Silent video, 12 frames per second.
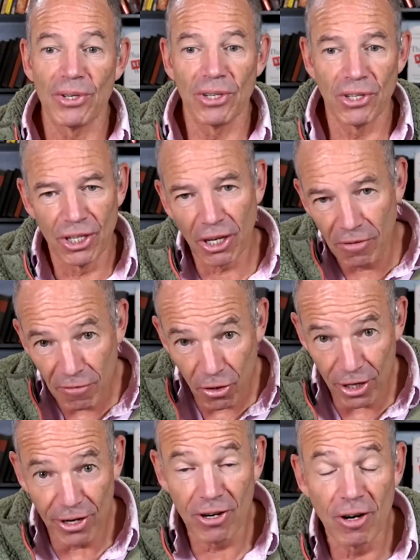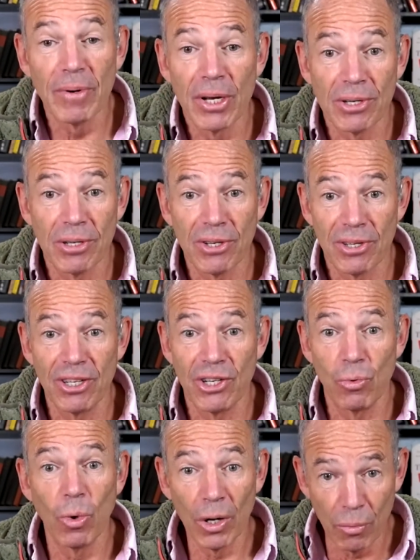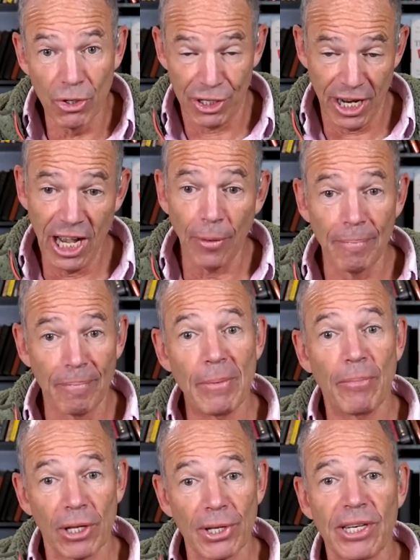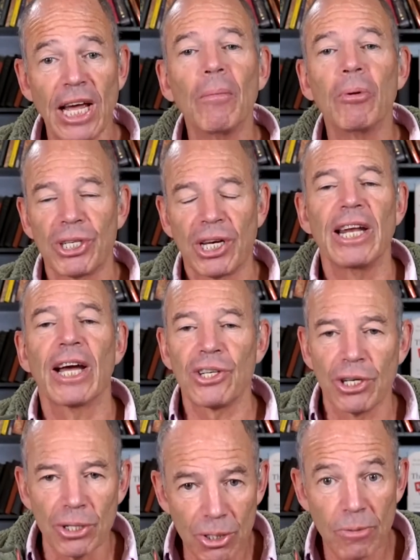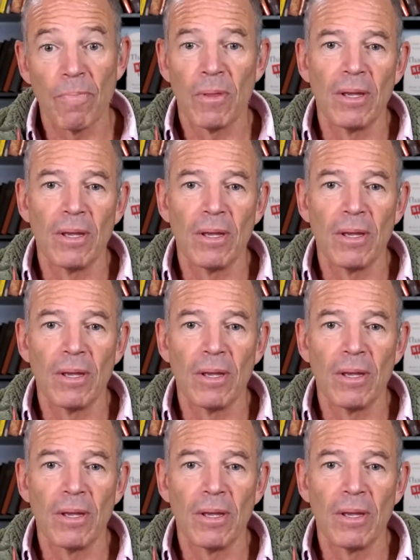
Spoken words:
and she converted her business into one where she helped people establish connections.